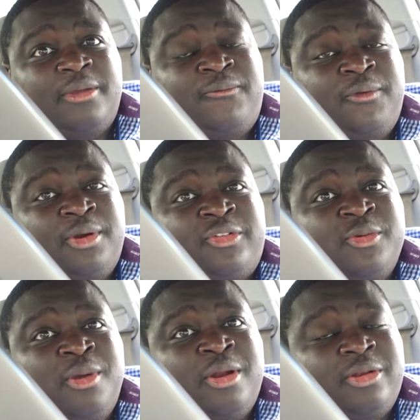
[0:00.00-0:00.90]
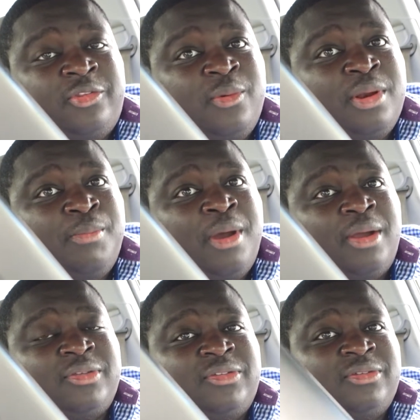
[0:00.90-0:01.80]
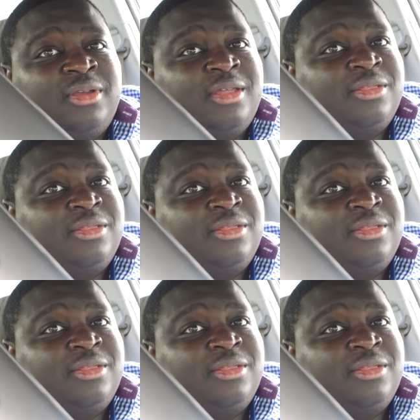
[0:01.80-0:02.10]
for 220 bucks.